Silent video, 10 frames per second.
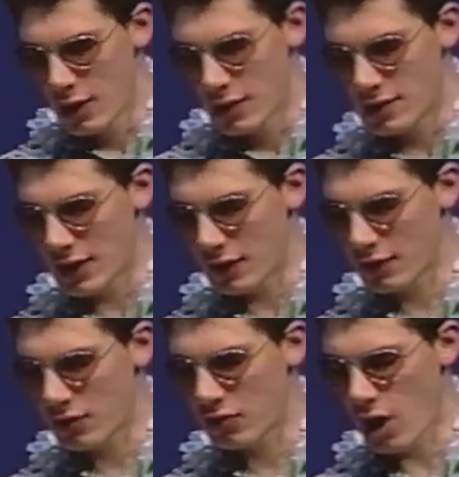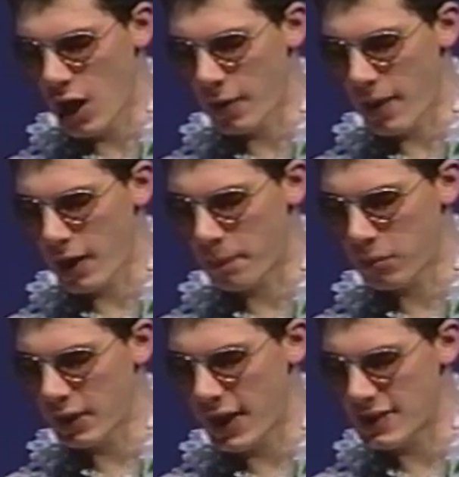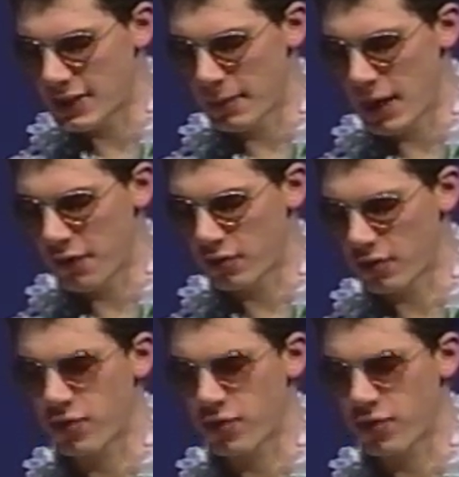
sings this song about a place named after a